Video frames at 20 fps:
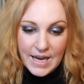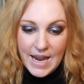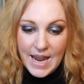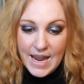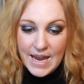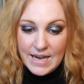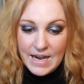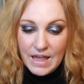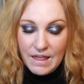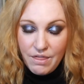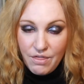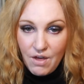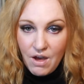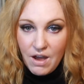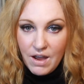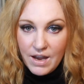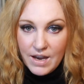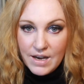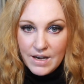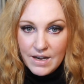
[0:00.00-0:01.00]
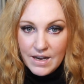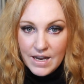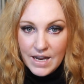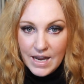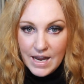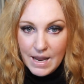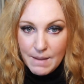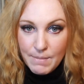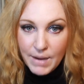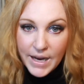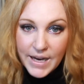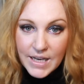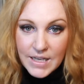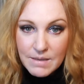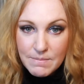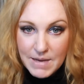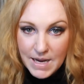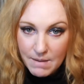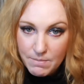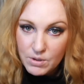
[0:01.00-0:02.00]
and I thought, am I going
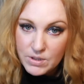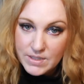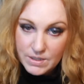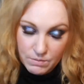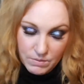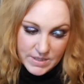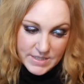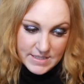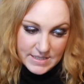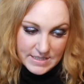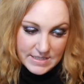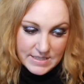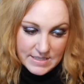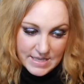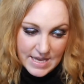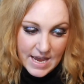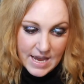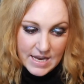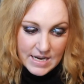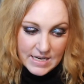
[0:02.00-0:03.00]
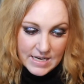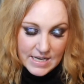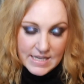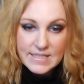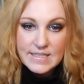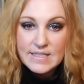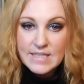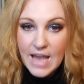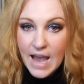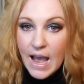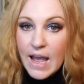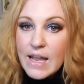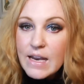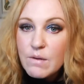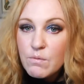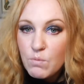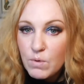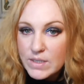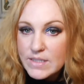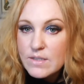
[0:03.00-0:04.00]
to be able to resist that? Is that
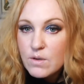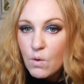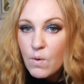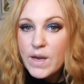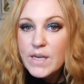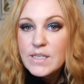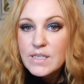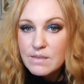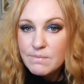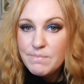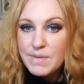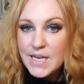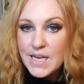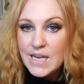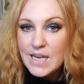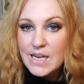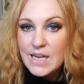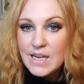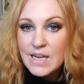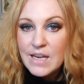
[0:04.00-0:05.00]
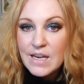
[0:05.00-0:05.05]
what's going to be